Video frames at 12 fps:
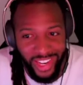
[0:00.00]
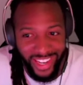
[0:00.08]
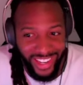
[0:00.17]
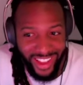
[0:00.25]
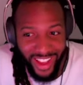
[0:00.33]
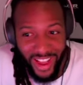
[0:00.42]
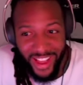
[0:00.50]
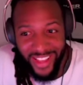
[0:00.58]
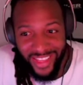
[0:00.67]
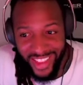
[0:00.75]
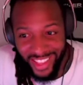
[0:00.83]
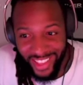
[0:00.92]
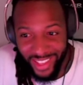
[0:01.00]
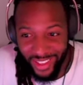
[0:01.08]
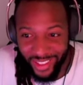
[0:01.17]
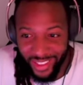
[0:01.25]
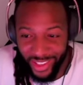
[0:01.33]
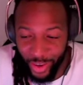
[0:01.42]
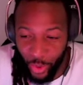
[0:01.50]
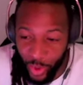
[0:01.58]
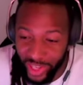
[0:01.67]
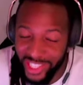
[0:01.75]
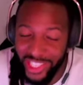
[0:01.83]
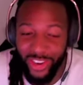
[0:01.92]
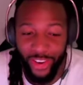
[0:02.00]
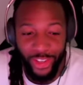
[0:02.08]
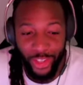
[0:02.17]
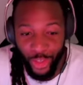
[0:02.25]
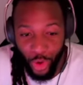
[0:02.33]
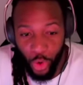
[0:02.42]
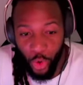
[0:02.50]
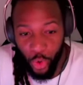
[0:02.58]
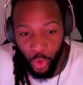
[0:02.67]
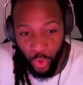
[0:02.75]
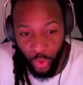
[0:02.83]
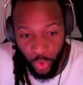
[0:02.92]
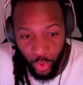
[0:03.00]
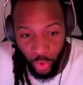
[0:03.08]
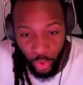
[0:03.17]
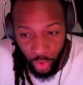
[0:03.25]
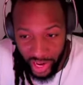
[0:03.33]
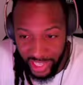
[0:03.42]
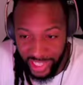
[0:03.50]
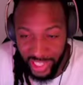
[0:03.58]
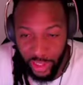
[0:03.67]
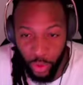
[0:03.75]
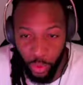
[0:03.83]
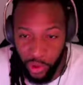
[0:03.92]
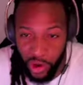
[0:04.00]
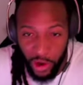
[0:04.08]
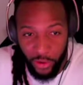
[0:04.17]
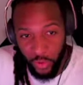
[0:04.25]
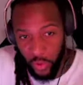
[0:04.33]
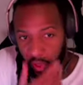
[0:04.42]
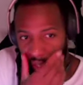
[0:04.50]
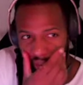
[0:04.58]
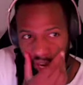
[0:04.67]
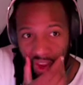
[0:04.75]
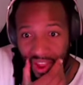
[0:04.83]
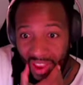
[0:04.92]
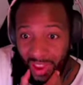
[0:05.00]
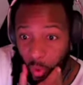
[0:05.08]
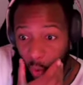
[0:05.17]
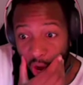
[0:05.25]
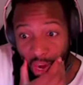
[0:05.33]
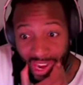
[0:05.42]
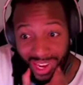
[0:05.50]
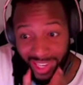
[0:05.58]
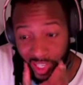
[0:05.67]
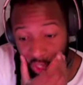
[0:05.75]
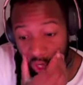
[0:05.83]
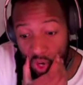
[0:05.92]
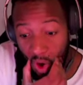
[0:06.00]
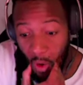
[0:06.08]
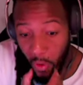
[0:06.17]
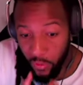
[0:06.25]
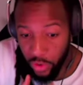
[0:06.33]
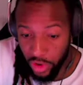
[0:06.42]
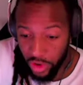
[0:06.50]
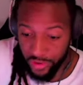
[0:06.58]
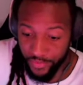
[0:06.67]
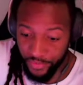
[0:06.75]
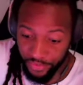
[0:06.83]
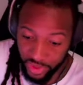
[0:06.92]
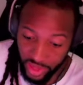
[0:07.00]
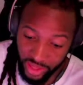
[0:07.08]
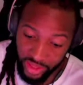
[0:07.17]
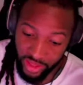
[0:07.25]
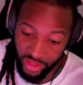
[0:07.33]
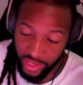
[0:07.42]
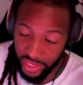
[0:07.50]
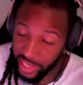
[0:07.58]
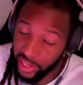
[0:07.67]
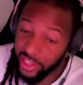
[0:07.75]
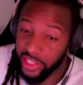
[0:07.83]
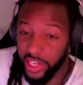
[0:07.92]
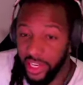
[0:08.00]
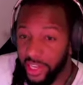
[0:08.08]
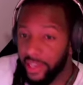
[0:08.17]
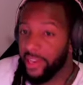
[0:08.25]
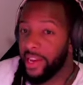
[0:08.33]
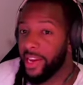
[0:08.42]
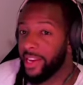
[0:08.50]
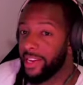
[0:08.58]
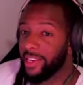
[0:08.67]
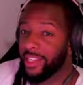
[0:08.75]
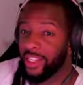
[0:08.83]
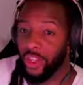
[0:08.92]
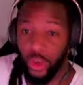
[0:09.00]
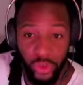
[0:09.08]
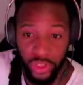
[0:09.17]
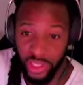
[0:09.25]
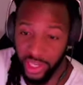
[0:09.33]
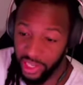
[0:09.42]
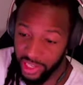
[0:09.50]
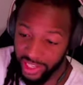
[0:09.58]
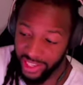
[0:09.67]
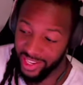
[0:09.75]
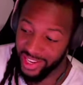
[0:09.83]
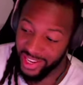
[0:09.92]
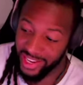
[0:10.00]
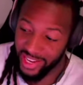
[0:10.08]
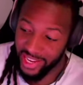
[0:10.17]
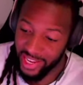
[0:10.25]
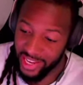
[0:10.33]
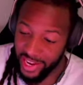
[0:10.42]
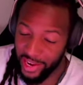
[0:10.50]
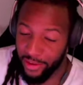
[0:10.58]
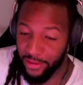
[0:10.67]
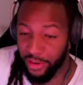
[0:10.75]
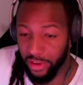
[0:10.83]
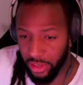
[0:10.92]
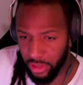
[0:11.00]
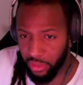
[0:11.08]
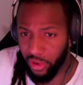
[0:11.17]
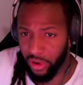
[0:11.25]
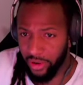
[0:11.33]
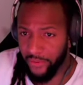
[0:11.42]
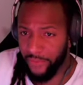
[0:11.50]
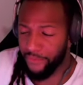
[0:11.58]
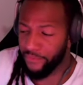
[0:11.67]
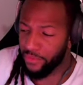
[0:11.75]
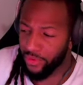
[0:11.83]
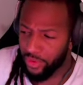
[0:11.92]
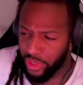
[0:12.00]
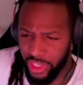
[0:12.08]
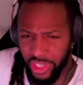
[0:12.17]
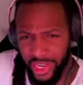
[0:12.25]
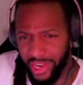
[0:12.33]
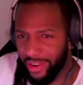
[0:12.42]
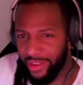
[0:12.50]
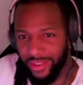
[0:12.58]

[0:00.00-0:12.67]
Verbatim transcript: the, the the quincy are so crazy and so powerful and like the way they just took over the Seireitei and the soul society in the first part was just like,